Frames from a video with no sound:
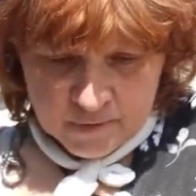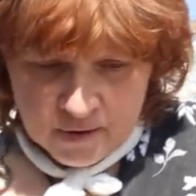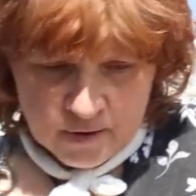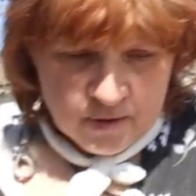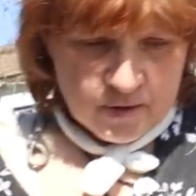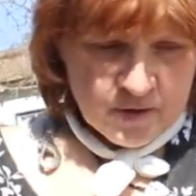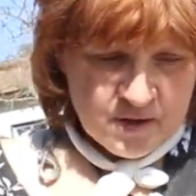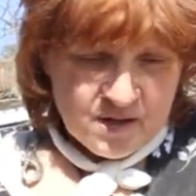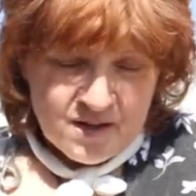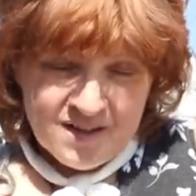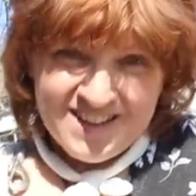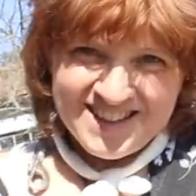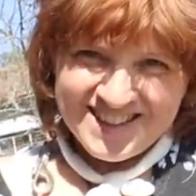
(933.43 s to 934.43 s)
All right,
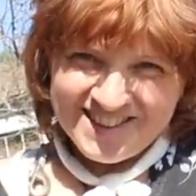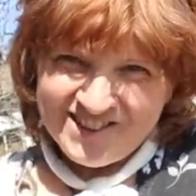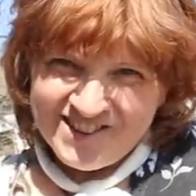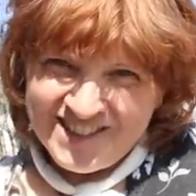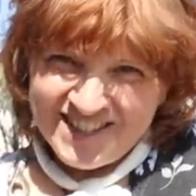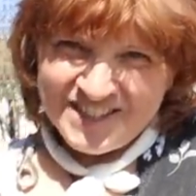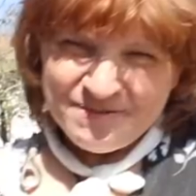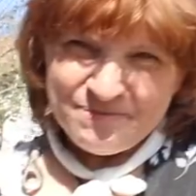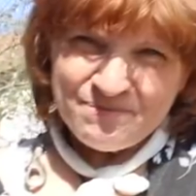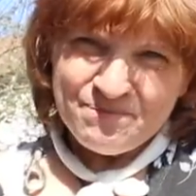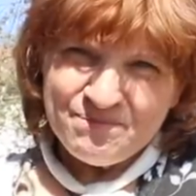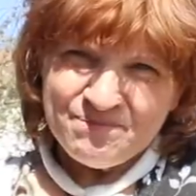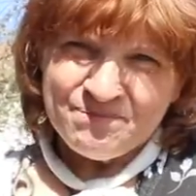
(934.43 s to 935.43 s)
Vicky. All right. So a
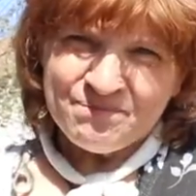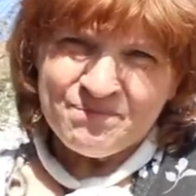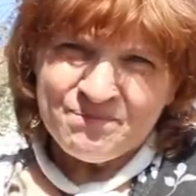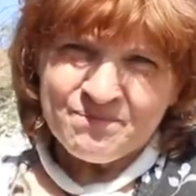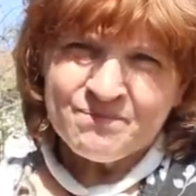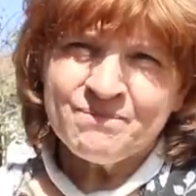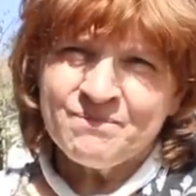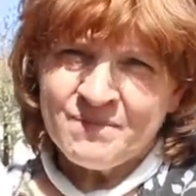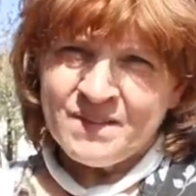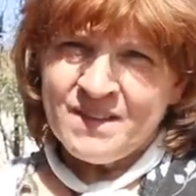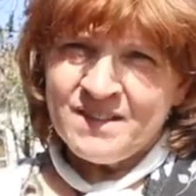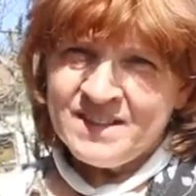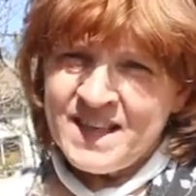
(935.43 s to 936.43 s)
lot of work to
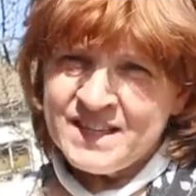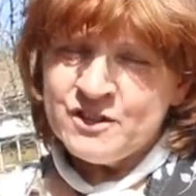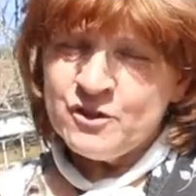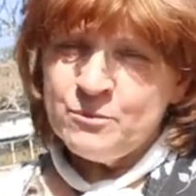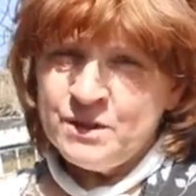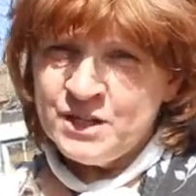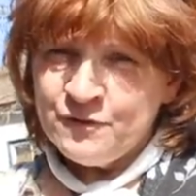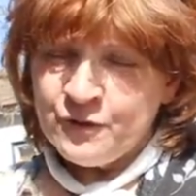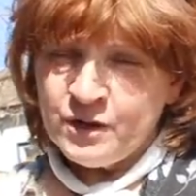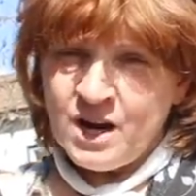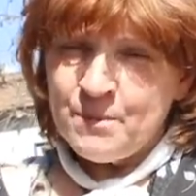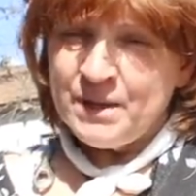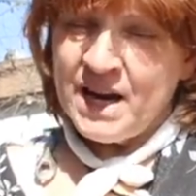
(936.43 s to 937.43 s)
do. Thanks so but I'll
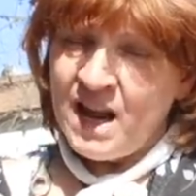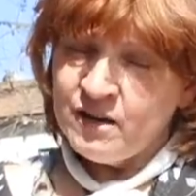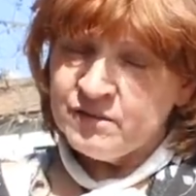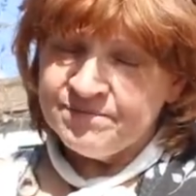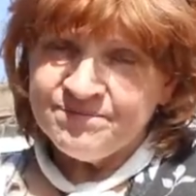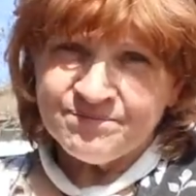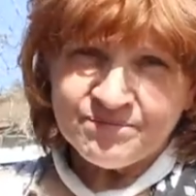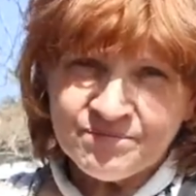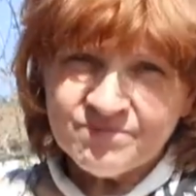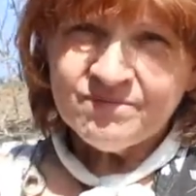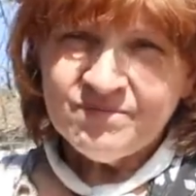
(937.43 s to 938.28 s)
do, Yeah.